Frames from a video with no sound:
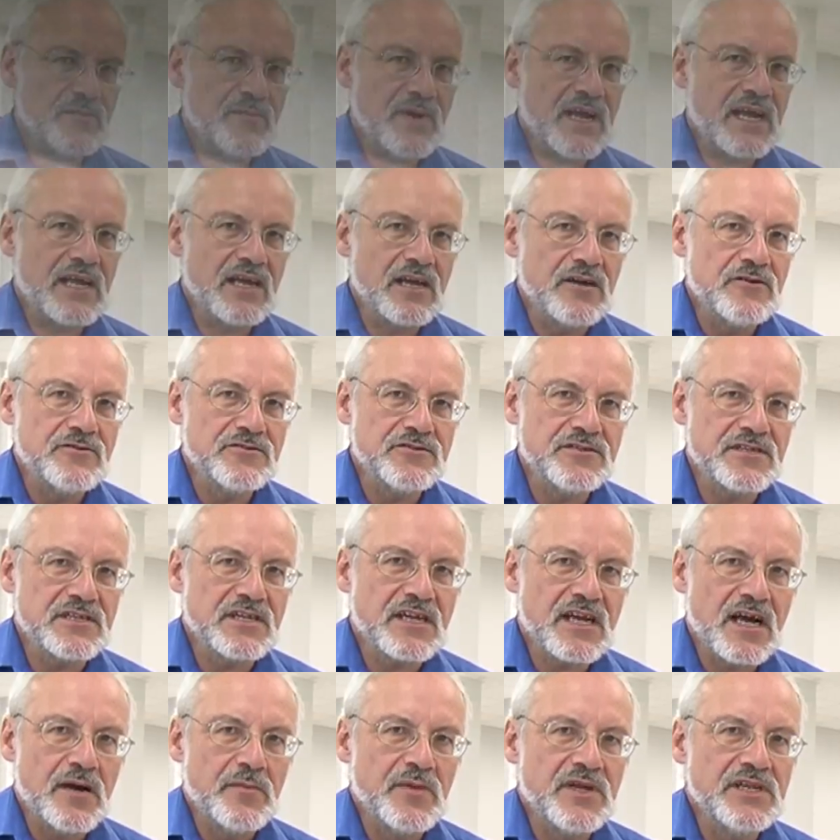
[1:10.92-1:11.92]
mangoes that
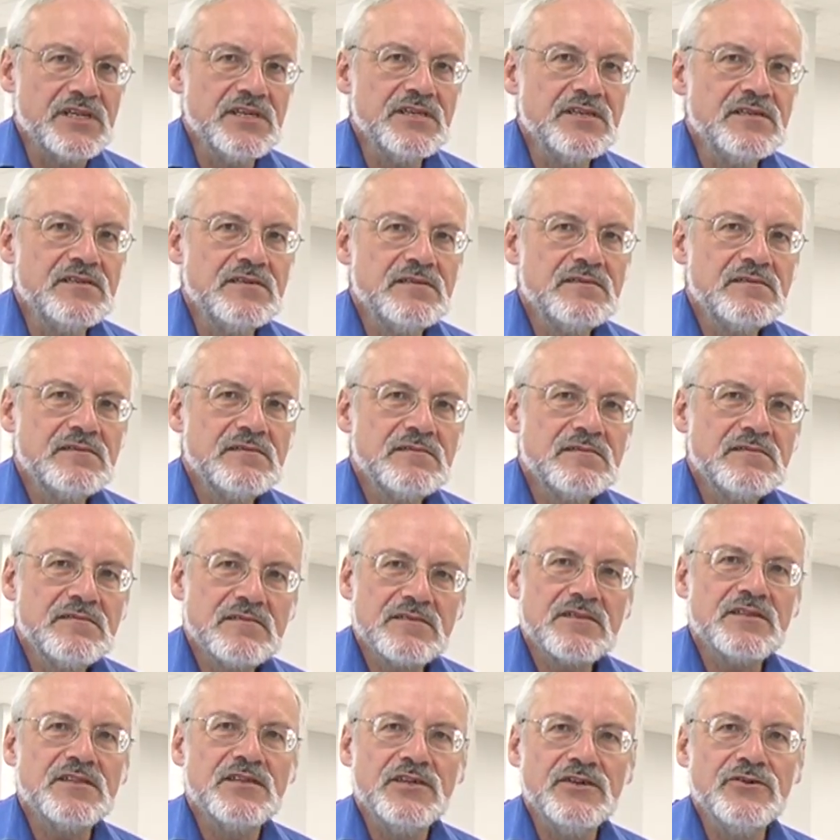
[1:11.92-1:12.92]
come in
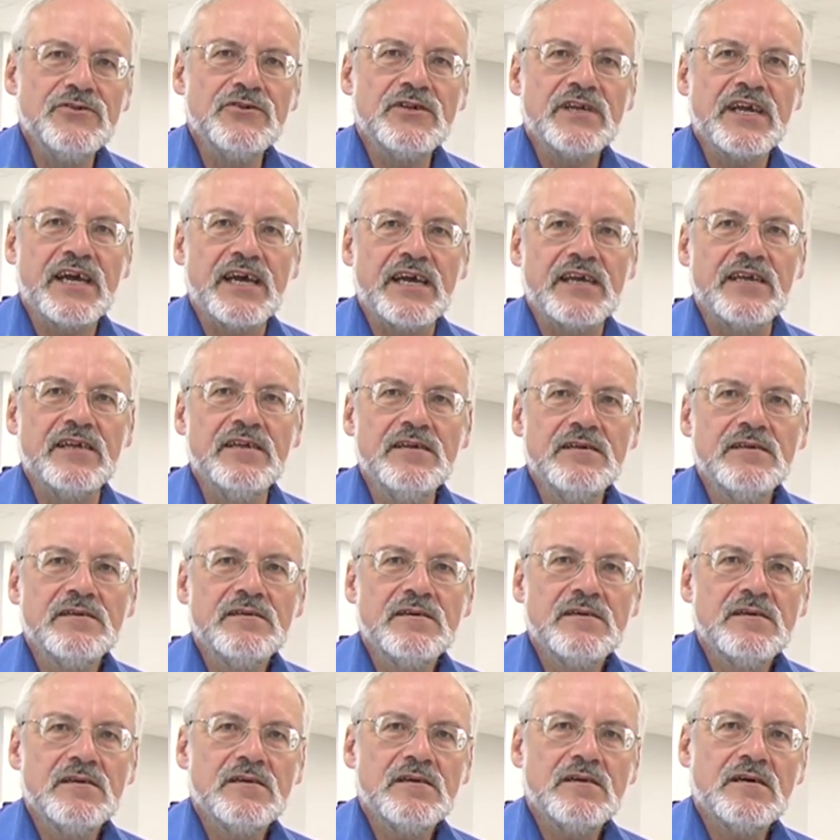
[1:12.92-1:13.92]
to the UK
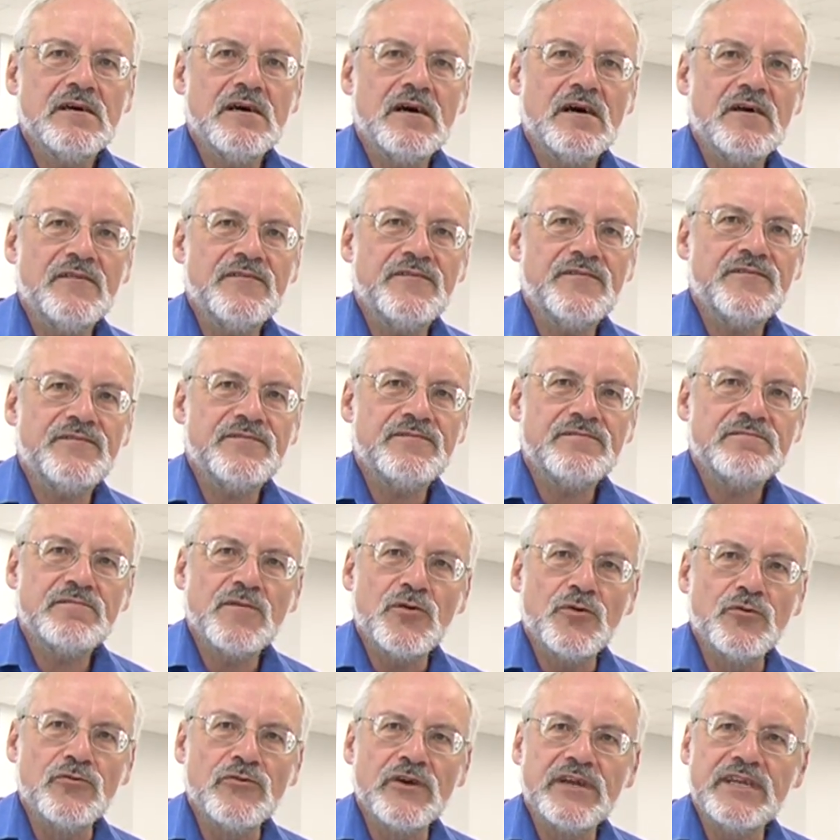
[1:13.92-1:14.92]
are
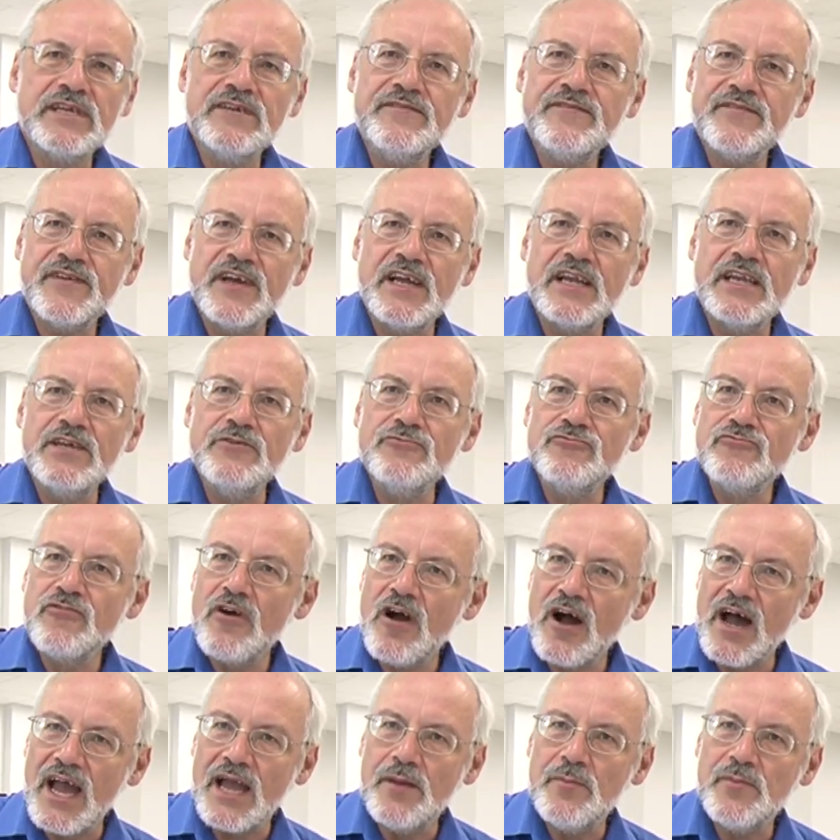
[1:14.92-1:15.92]
already fairly
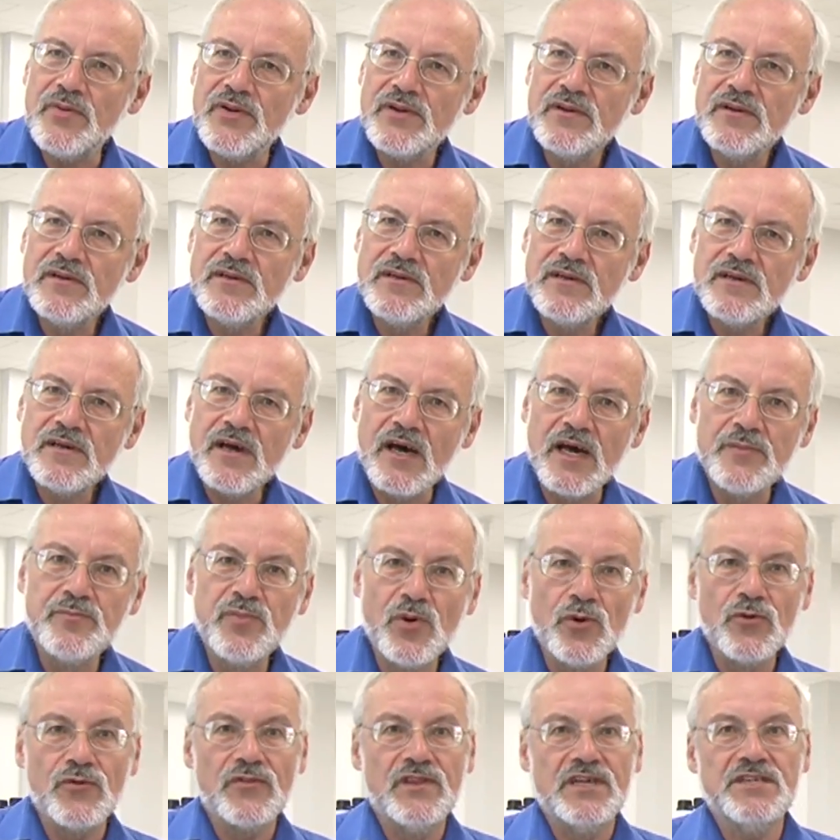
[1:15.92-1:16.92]
ripe. I
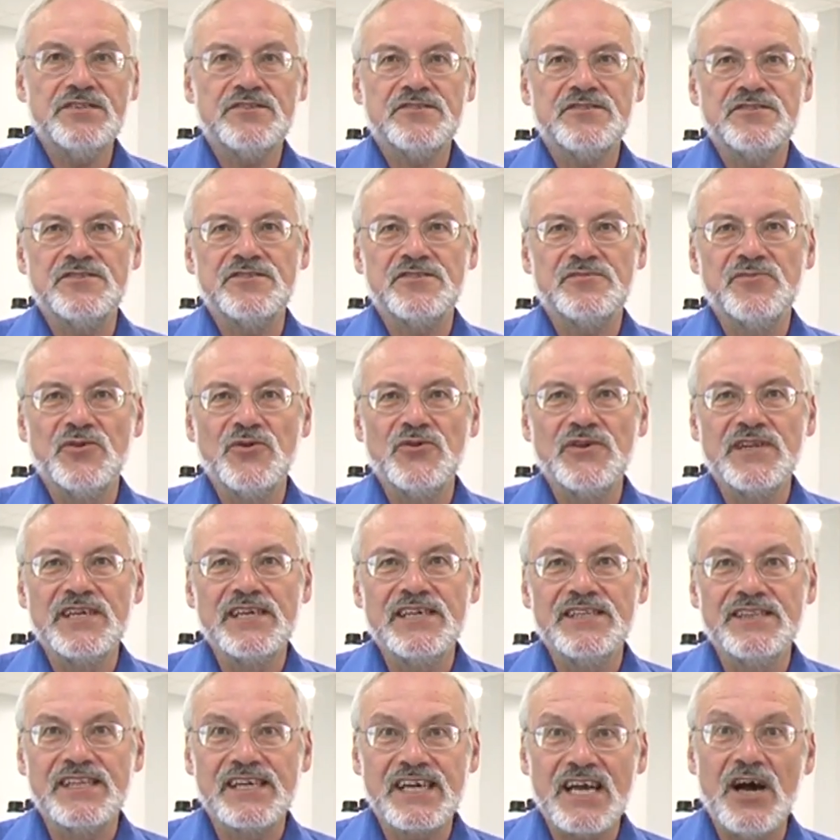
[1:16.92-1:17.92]
bought this morning
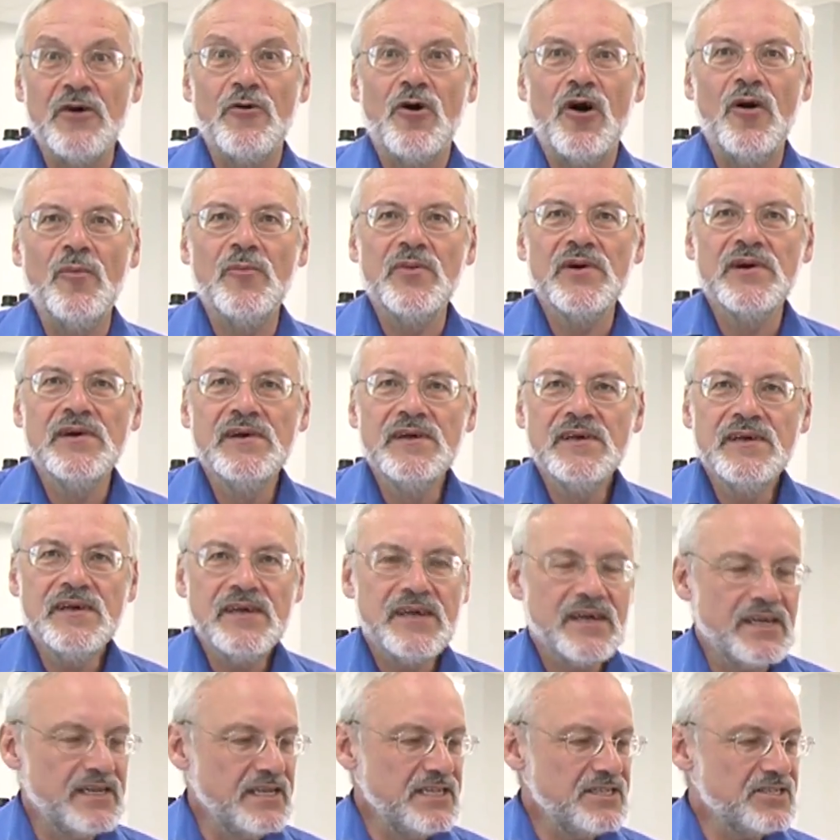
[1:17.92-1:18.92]
in the co-op,
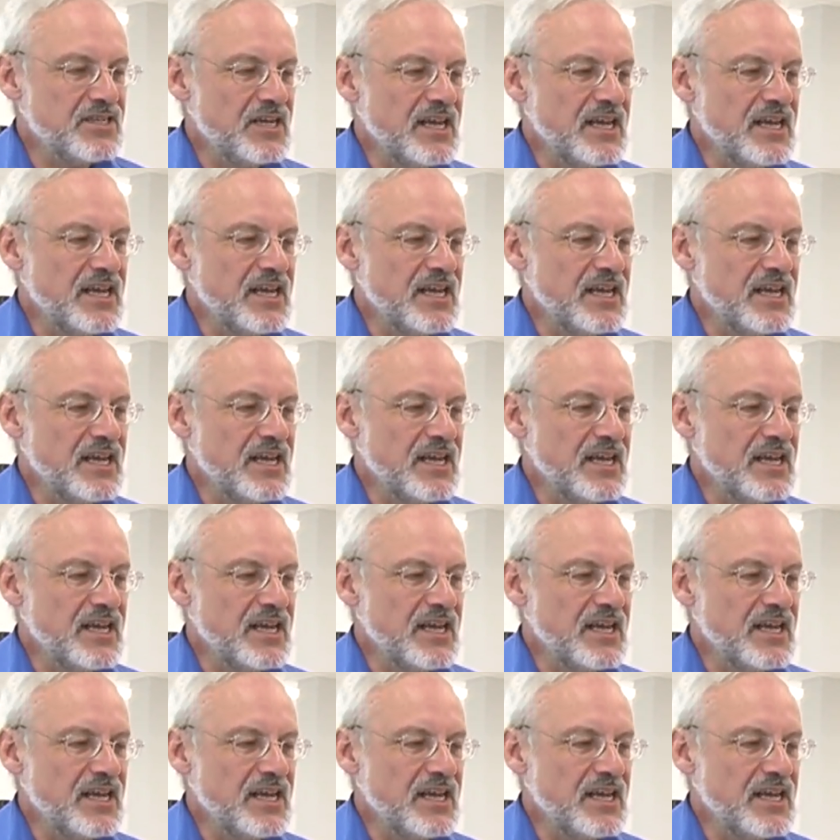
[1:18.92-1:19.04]
and it's